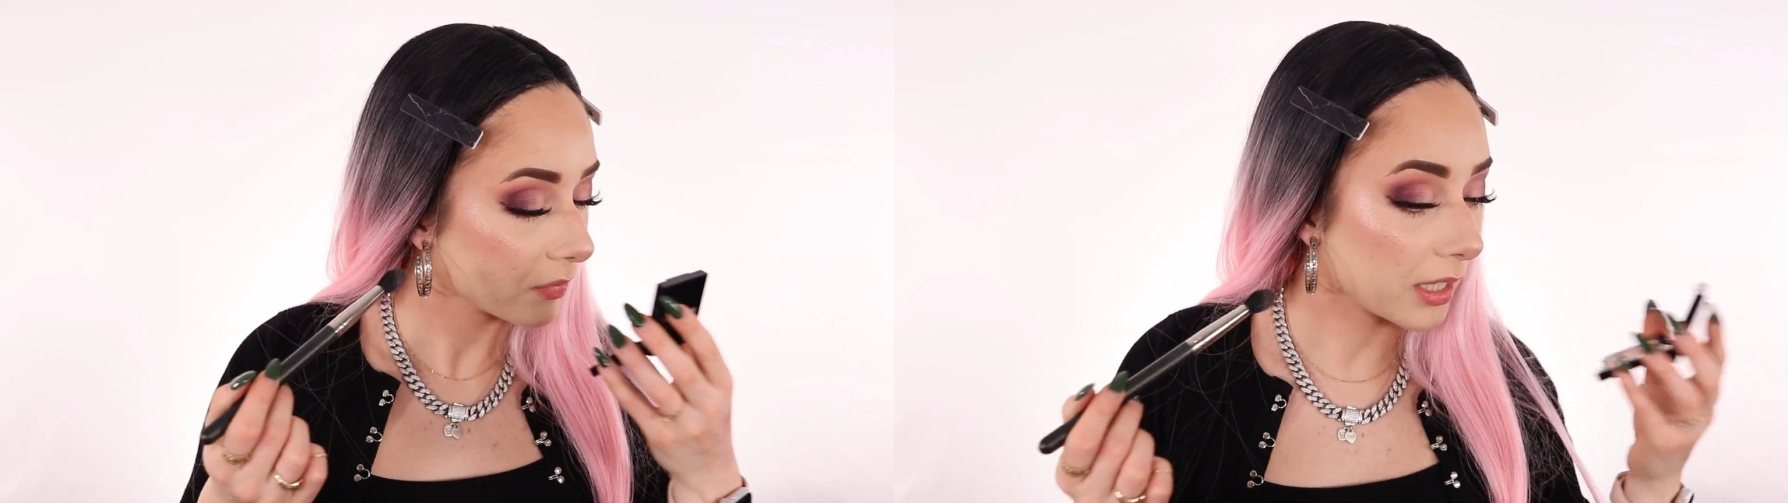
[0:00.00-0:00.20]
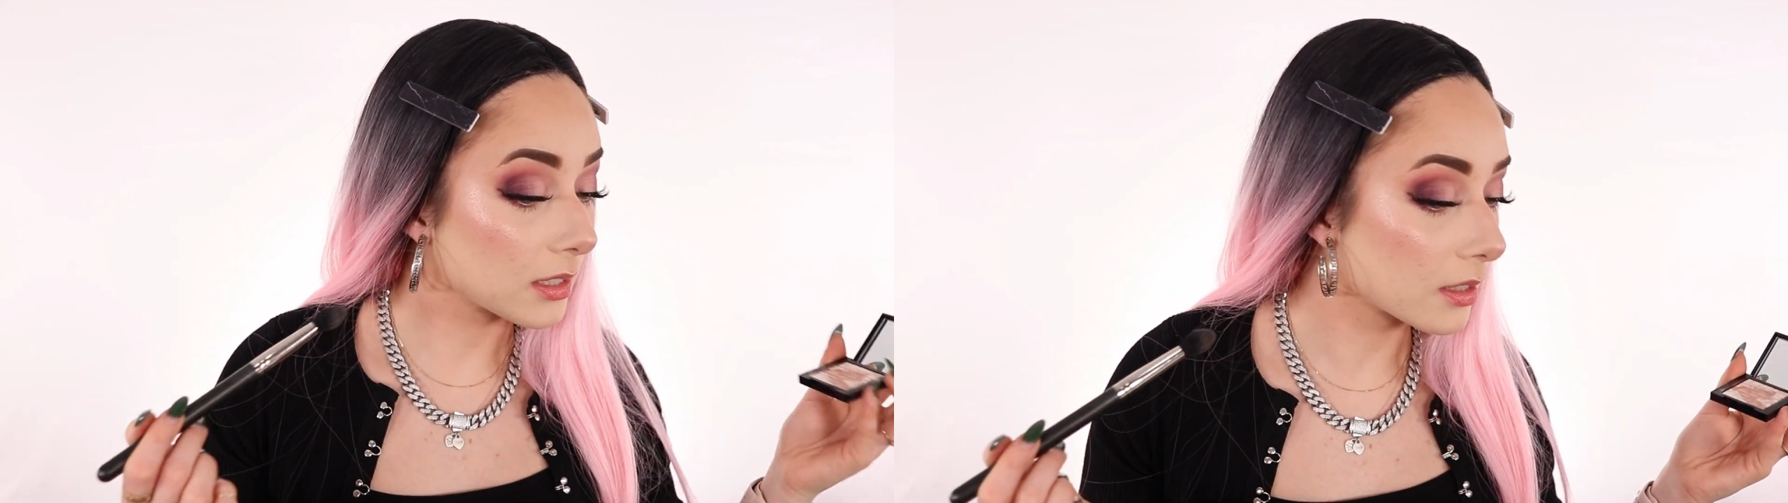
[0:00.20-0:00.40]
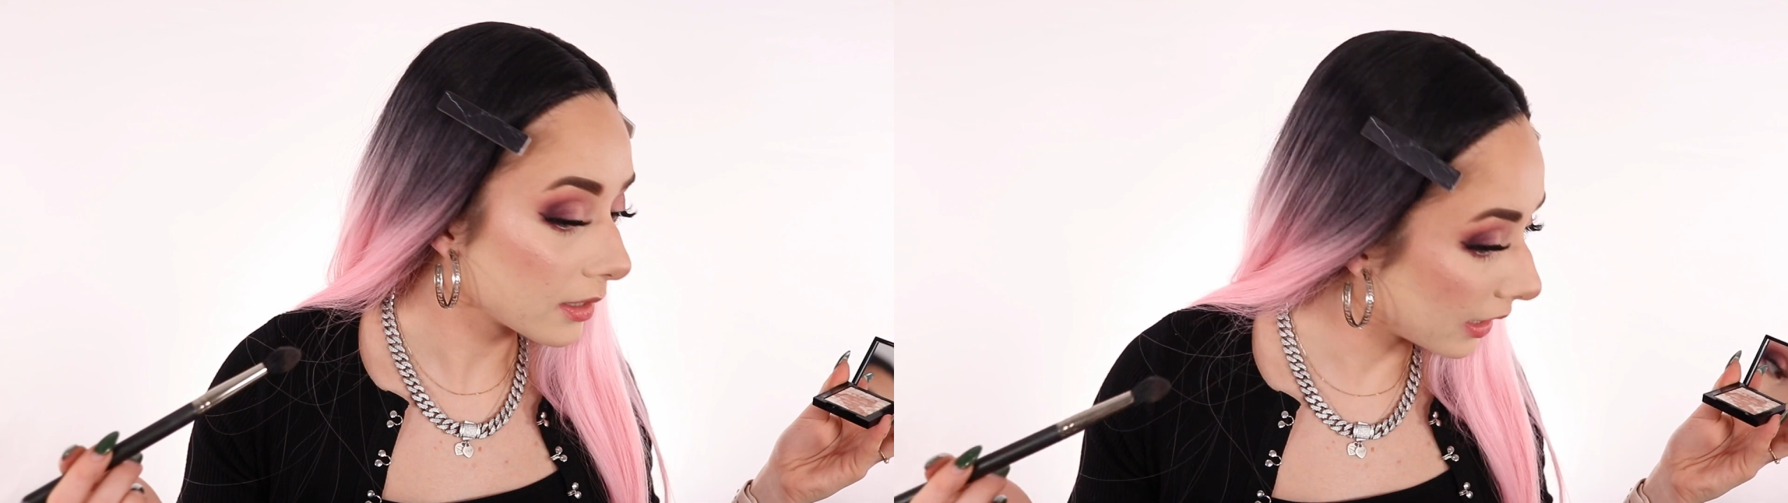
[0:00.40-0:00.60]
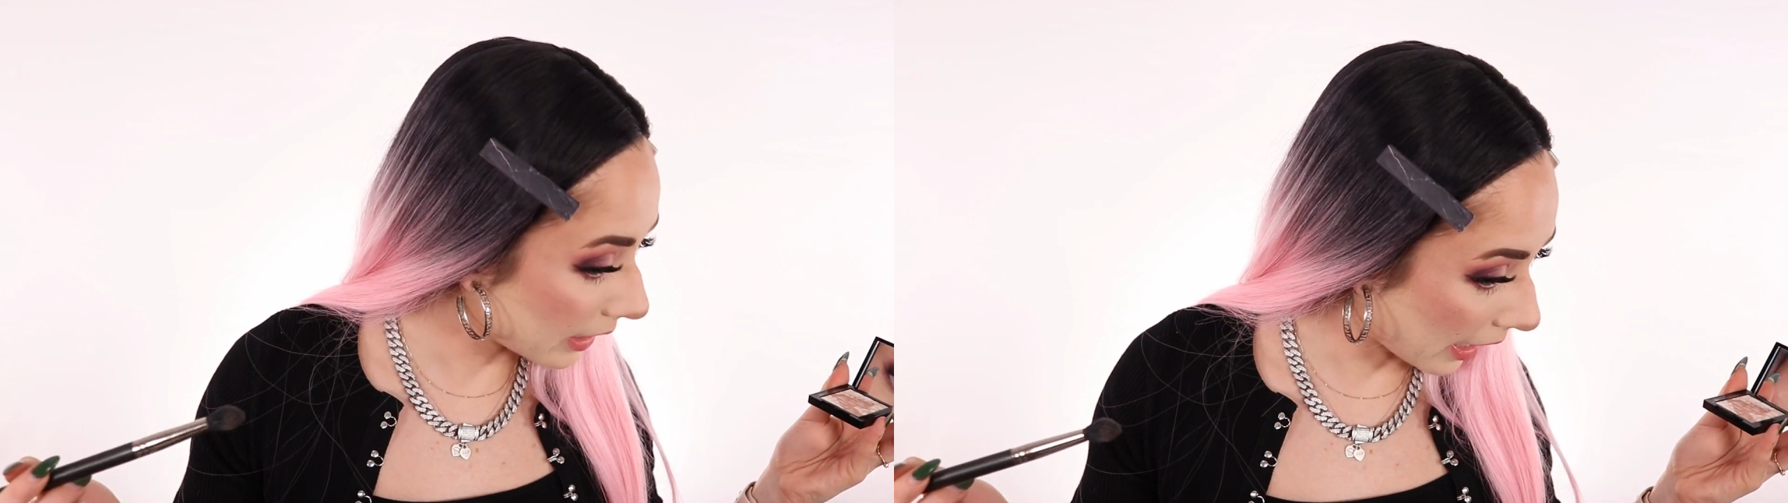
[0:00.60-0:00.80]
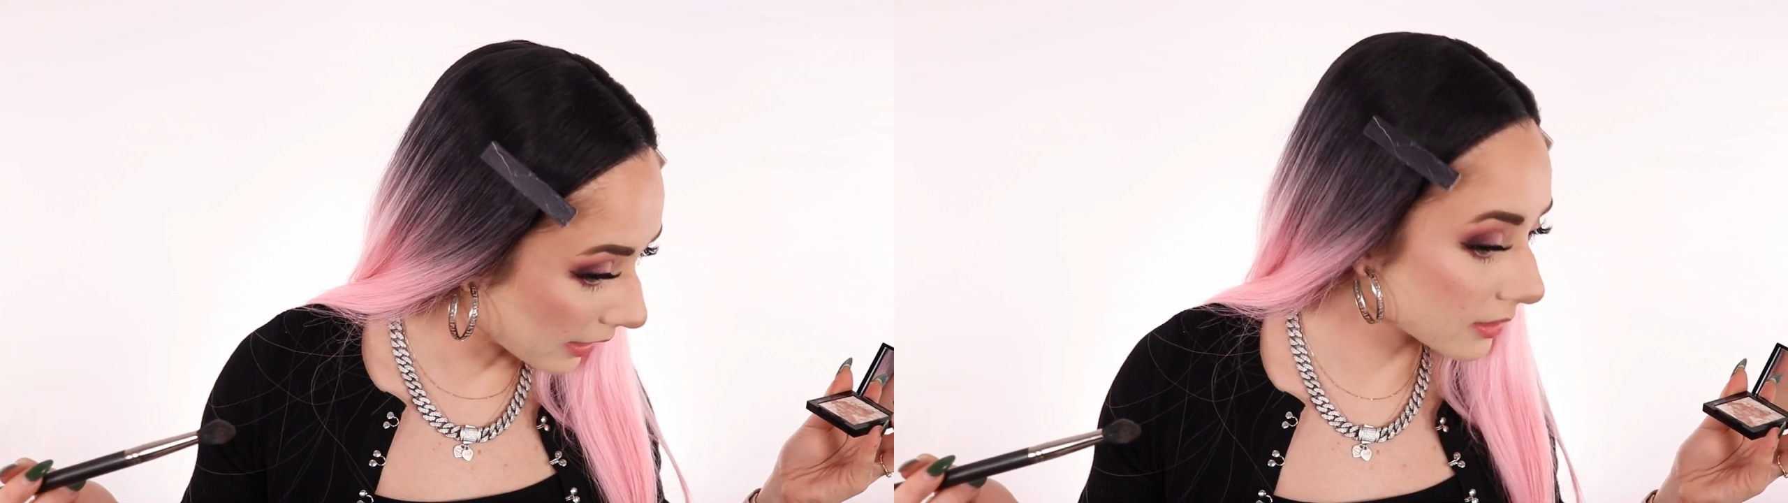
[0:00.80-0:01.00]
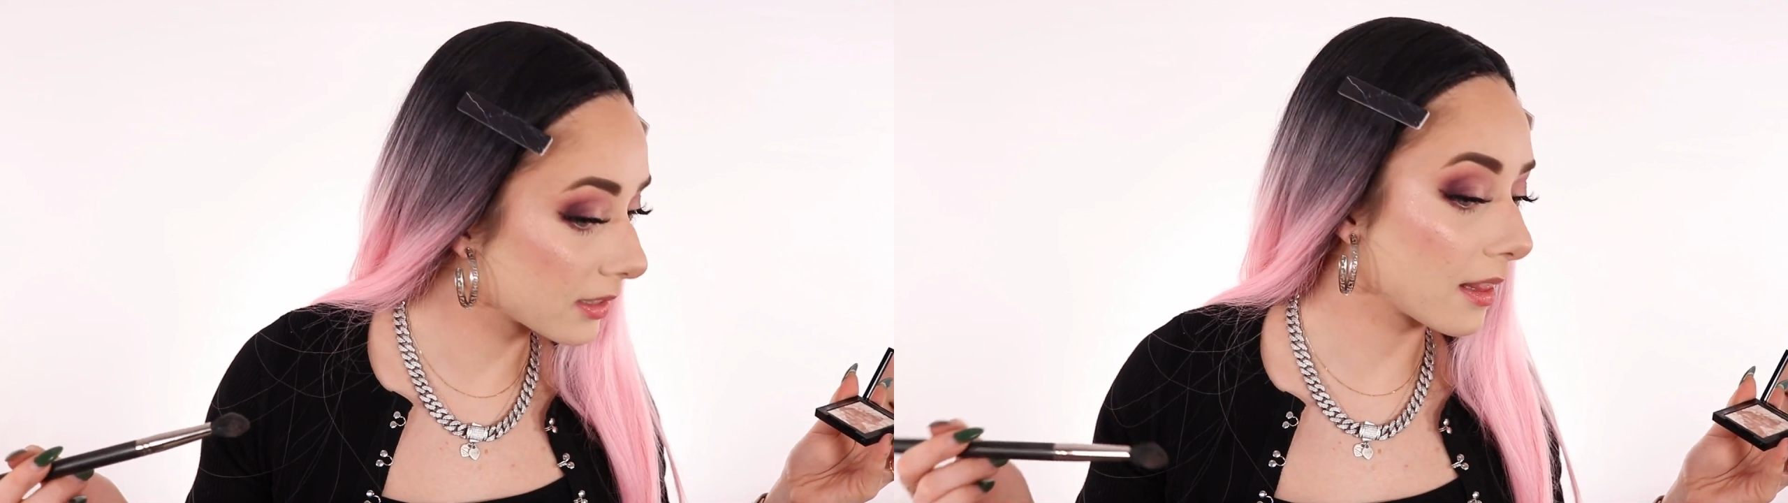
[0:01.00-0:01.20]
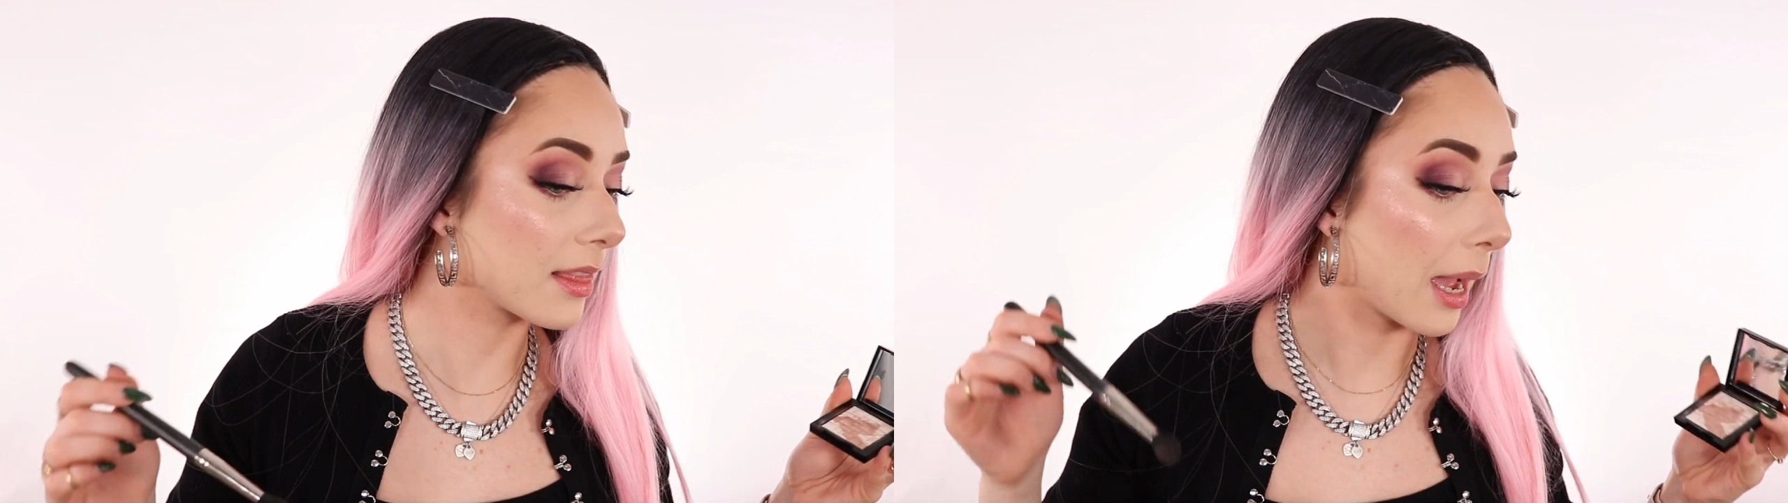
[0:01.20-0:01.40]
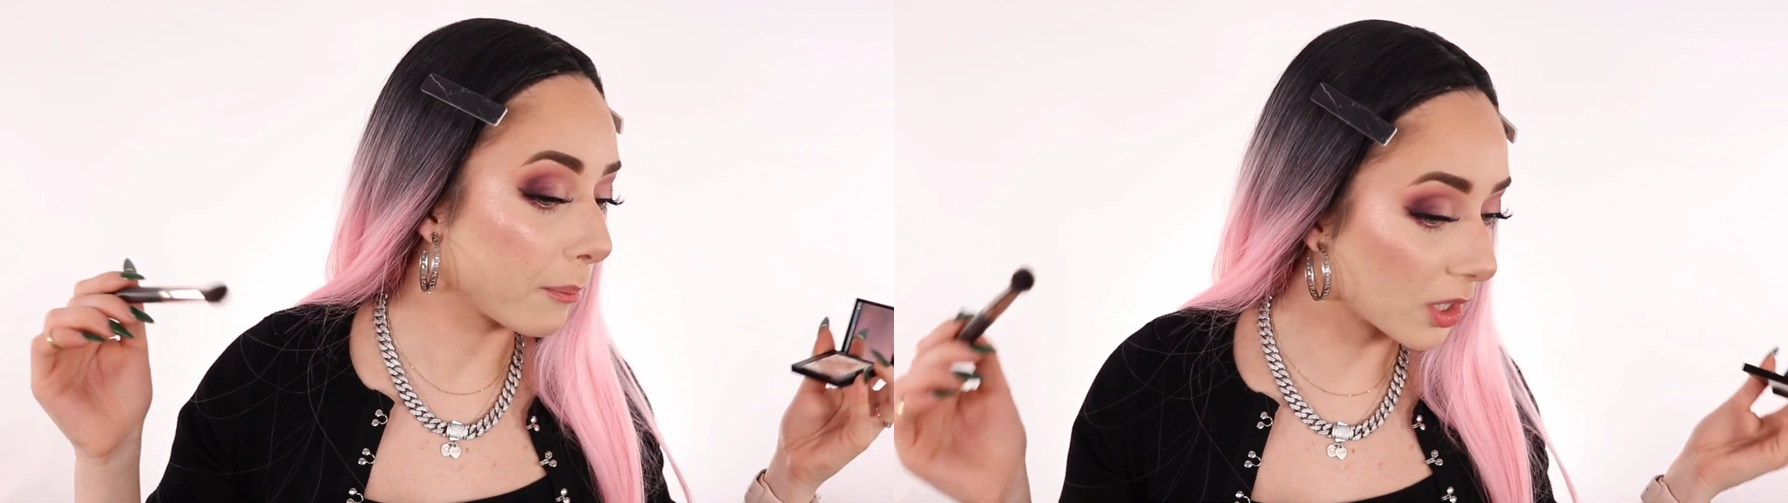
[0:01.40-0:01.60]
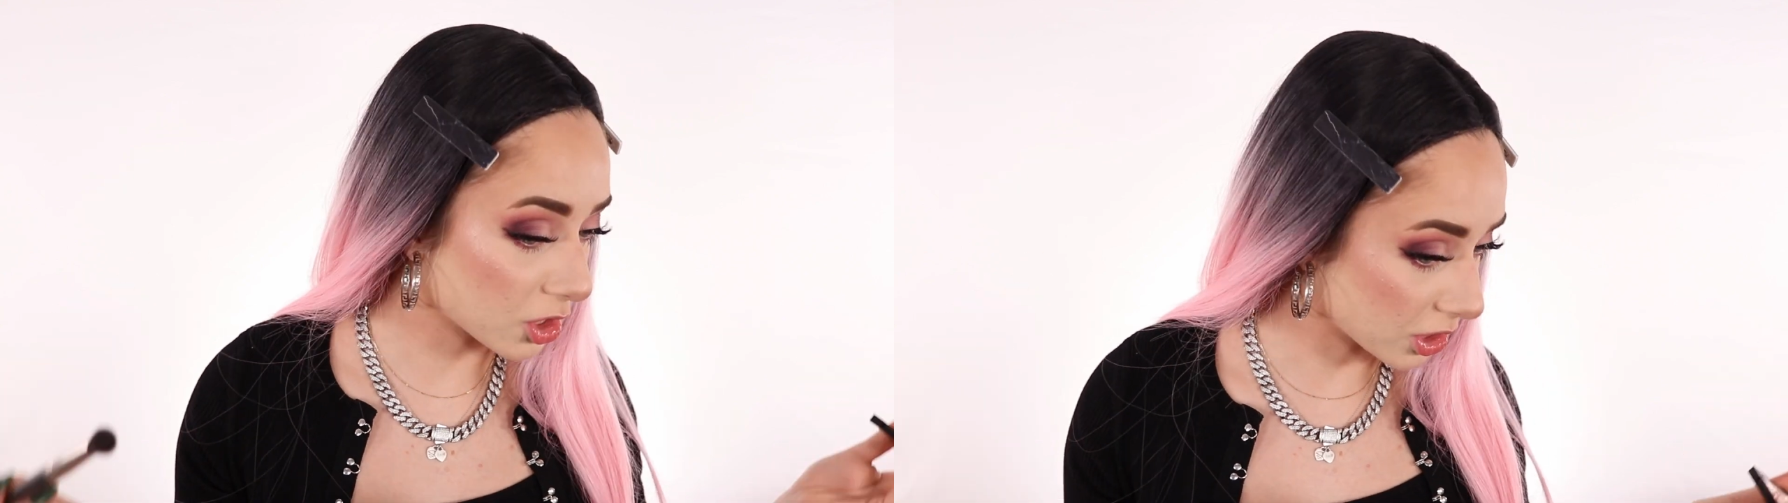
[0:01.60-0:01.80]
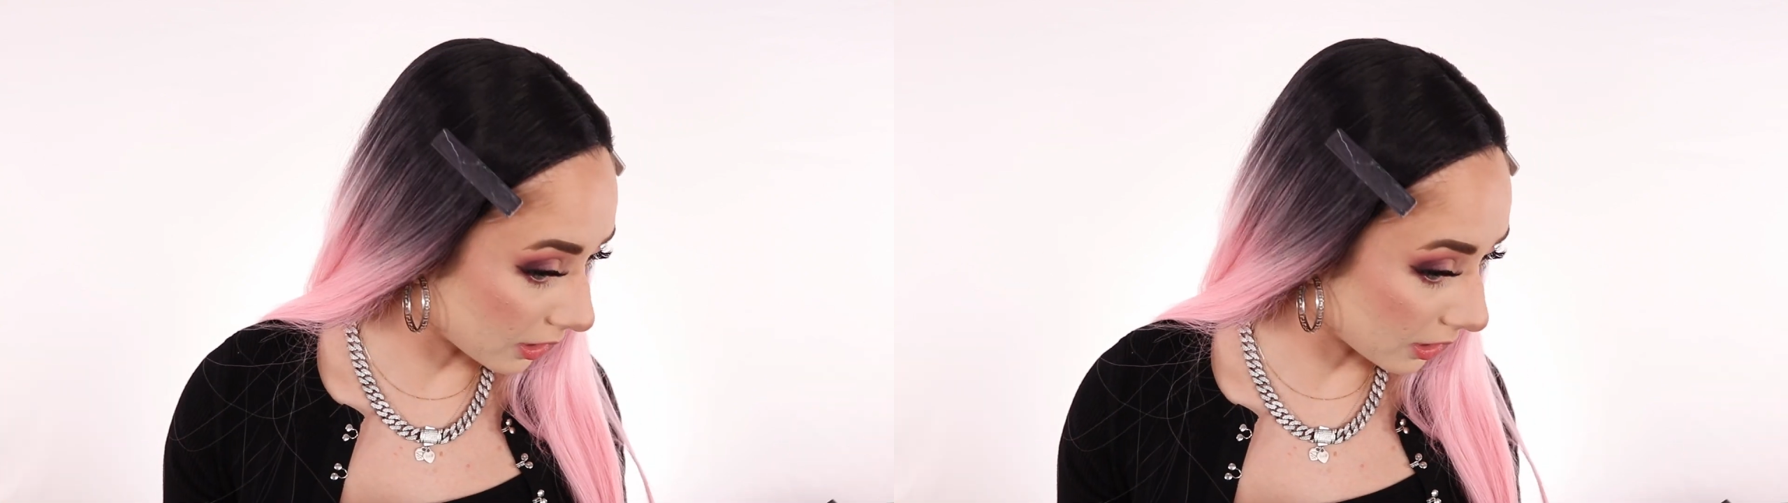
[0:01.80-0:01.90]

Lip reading: It doesn't enhance that much